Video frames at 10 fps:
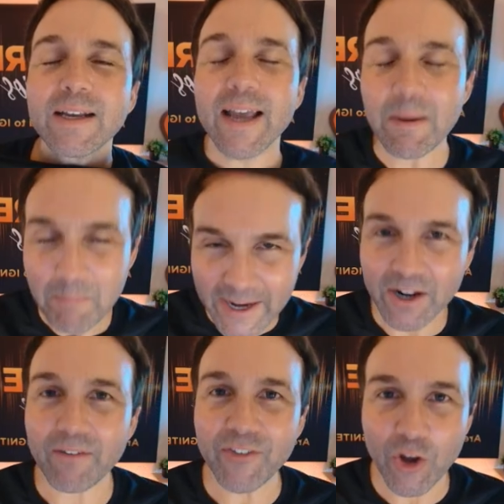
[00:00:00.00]
It may
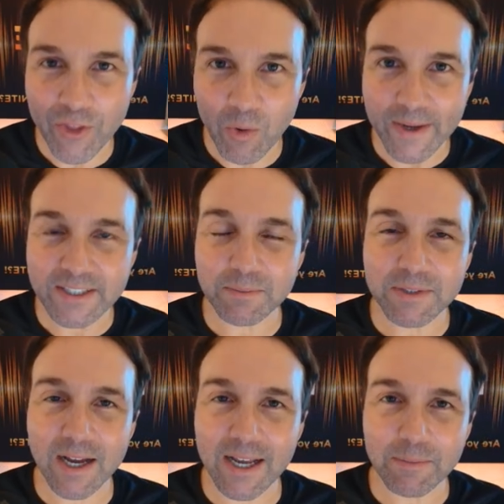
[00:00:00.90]
not feel that way
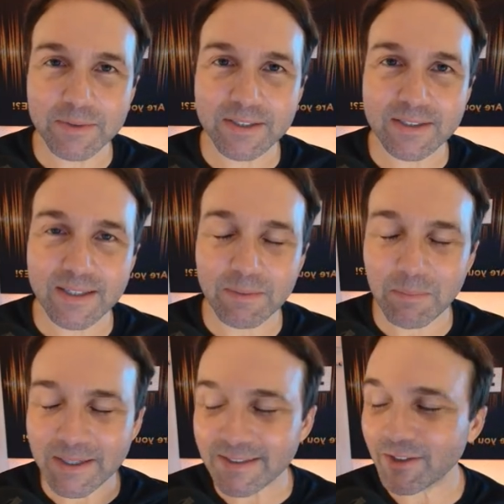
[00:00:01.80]
sometimes,
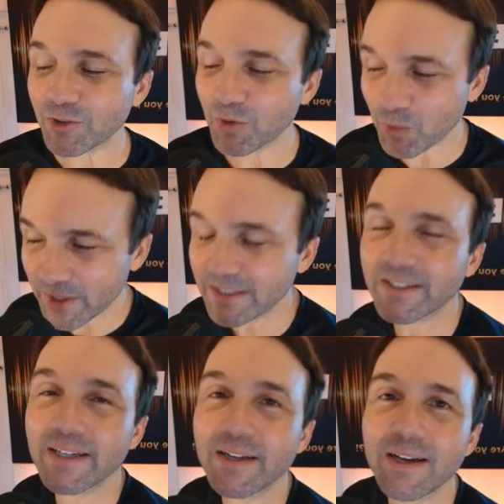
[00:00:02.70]
but there's a
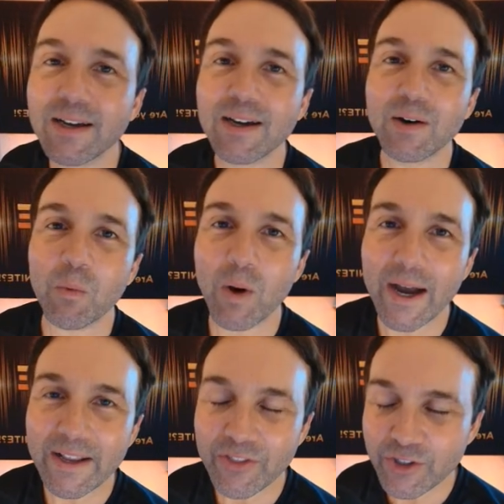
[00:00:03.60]
reason
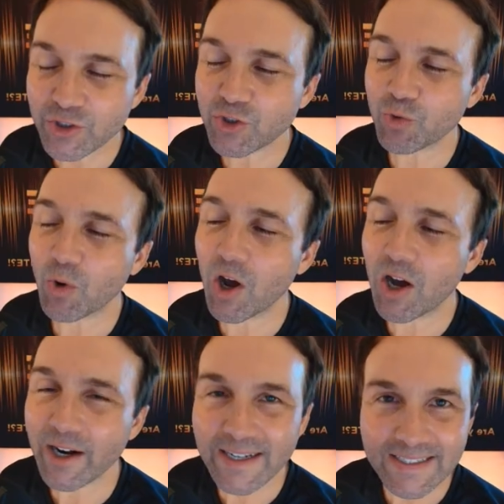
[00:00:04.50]
why the
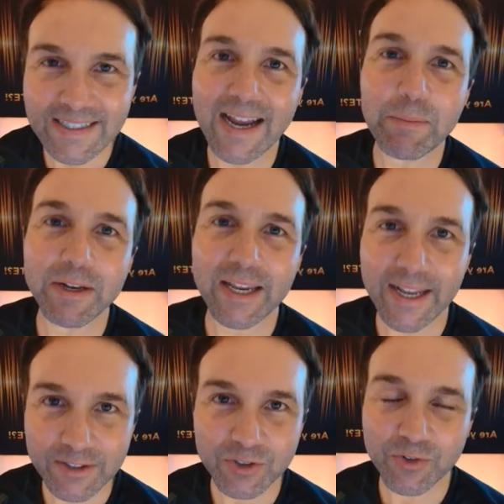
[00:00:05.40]
strong diamond
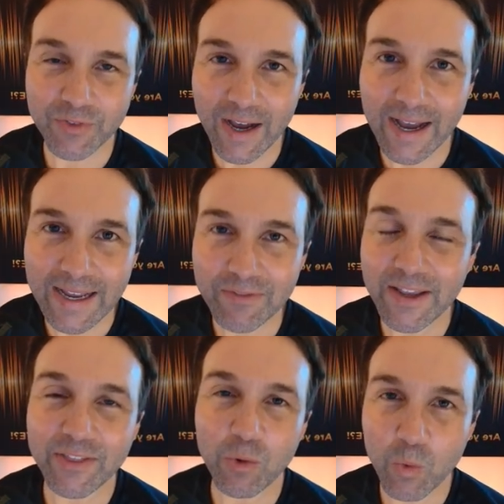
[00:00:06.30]
hands survive
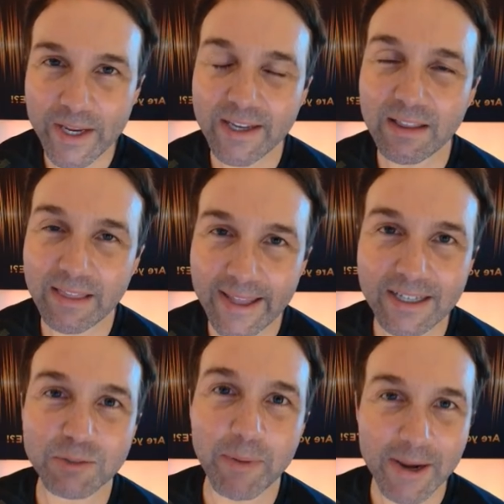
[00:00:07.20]
and the weak
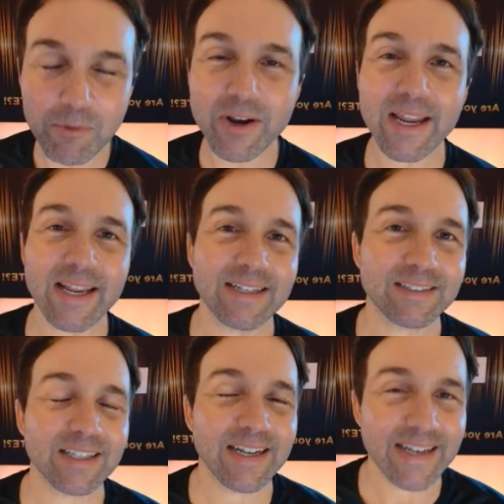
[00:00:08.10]
lettuce paper
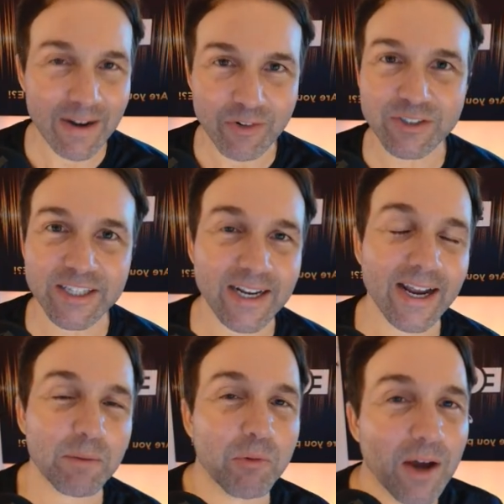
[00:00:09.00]
hands never see the
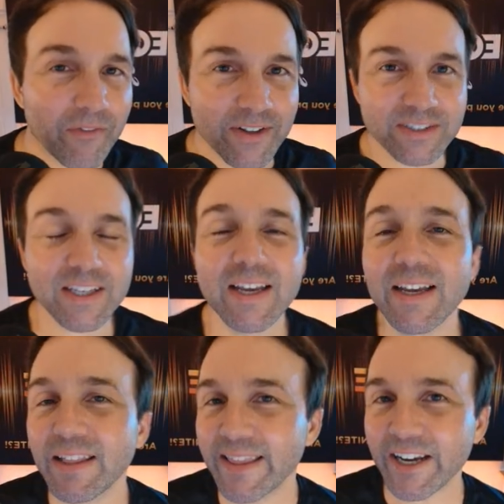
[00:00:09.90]
kind of profits
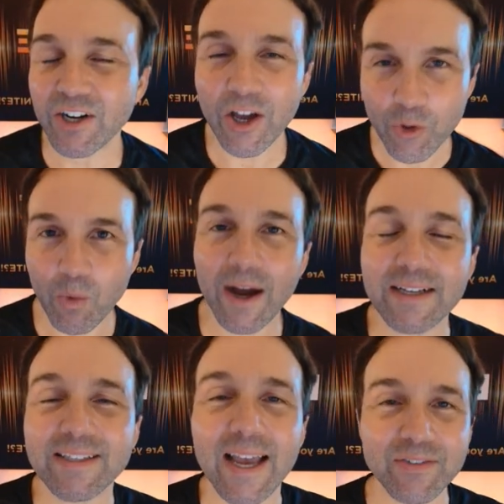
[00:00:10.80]
they could
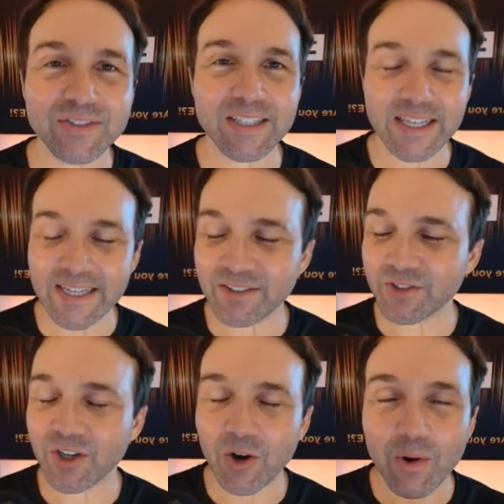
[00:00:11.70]
otherwise have seen.
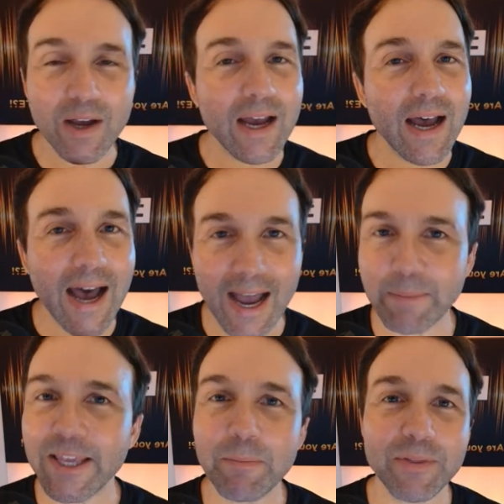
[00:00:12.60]
So I'm
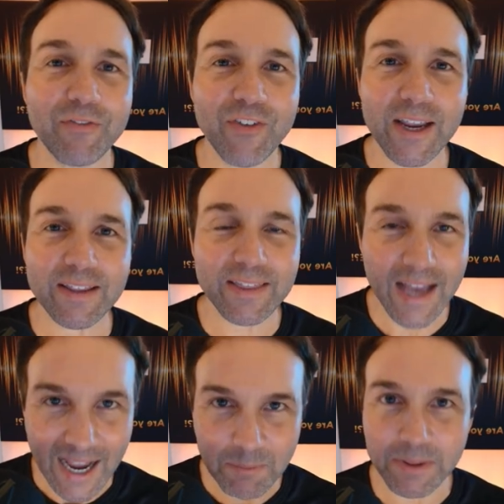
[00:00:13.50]
keeping the faith.
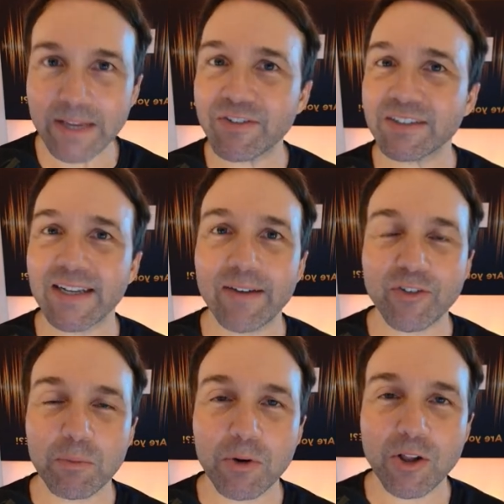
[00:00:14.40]
I believe it's
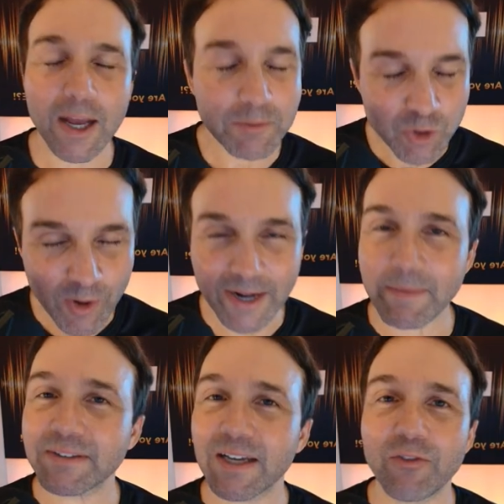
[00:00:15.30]
inevitable. I'm surrounding
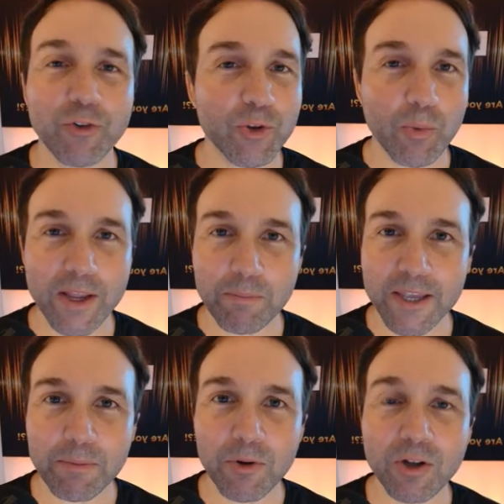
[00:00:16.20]
myself with the right
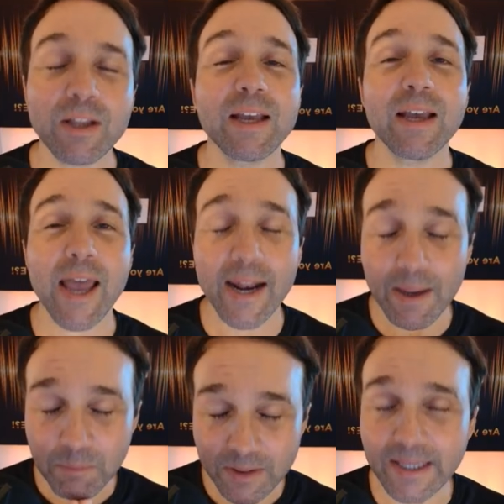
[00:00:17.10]
people. And I
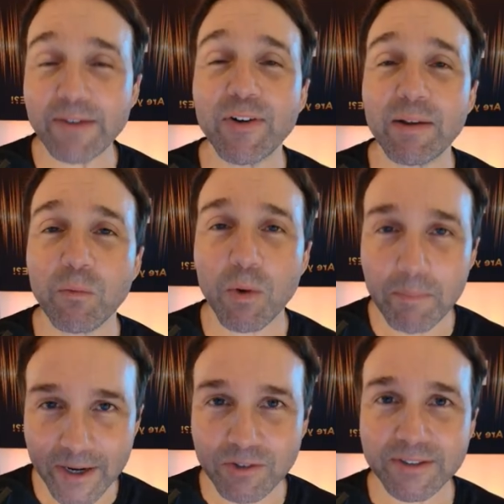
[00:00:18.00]
believe it when
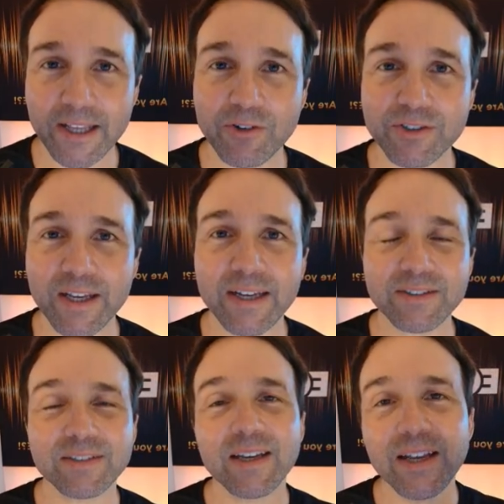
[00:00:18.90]
Michael Saylor
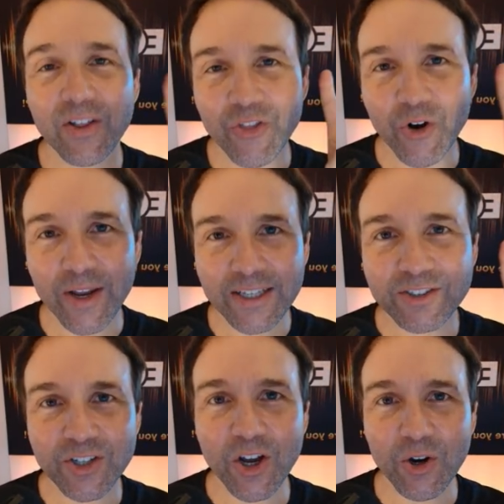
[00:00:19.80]
says, there is
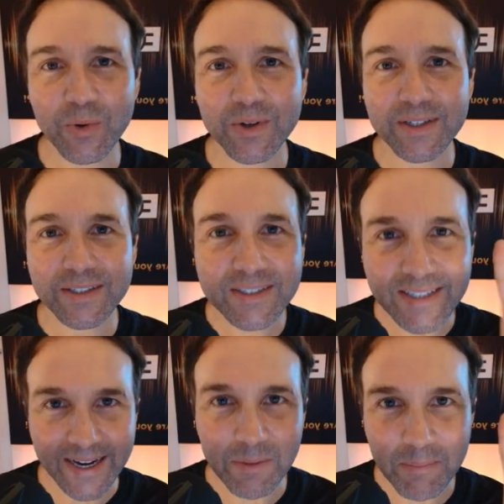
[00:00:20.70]
no
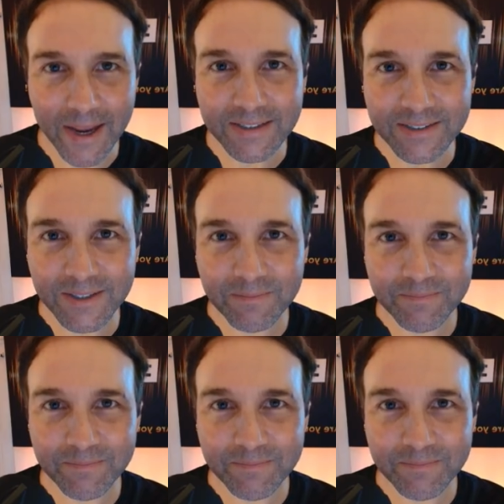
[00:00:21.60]
second best.